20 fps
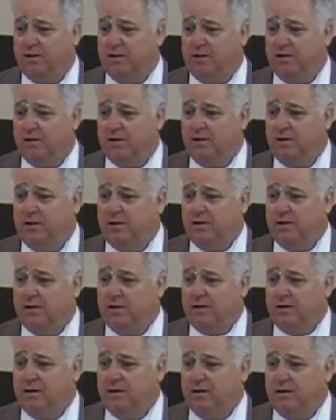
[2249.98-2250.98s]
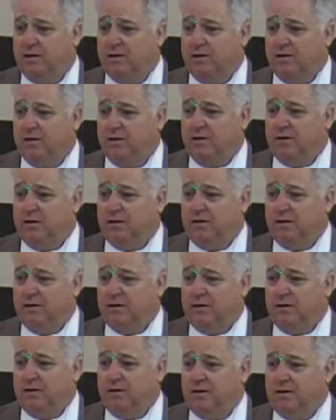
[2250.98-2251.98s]

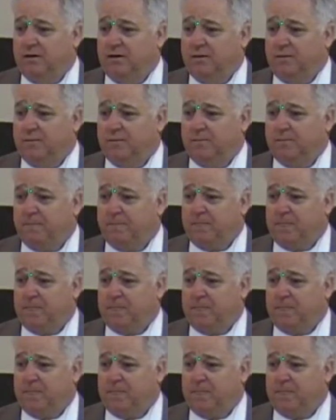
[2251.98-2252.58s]
(no one is talking)